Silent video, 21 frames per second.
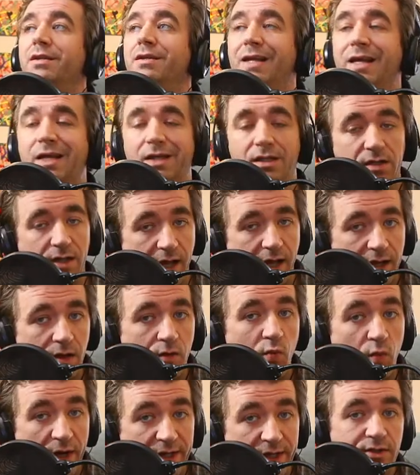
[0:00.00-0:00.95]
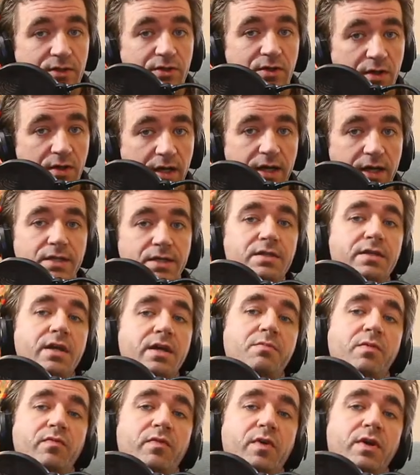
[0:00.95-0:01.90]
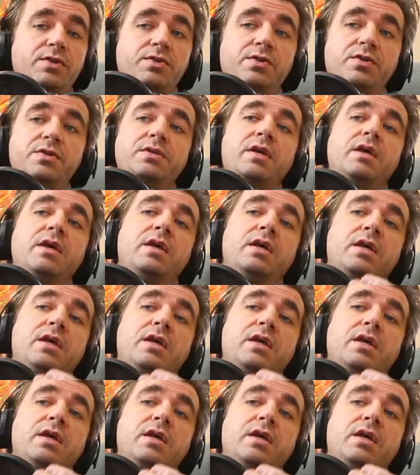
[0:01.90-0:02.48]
like a lot of westernized type of countries,